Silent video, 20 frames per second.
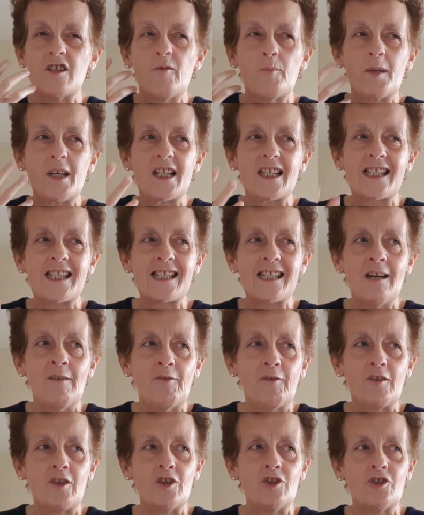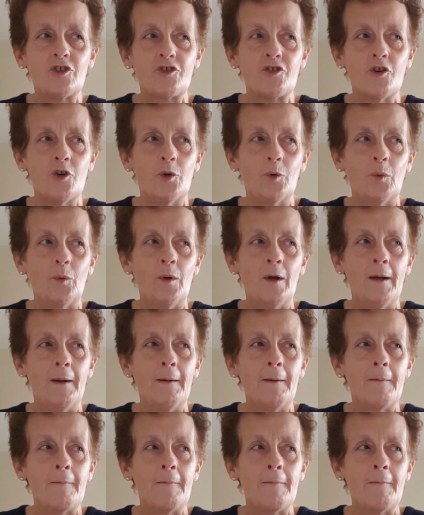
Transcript: You've been sifting through,